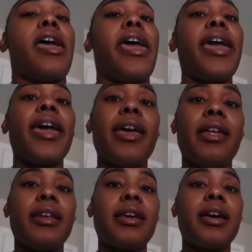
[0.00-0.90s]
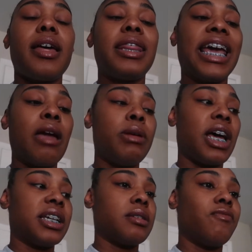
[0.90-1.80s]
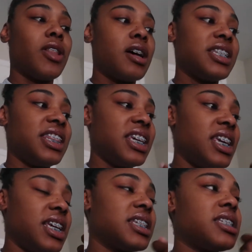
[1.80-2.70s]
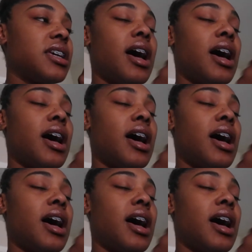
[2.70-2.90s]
And they gave me like some flossy things.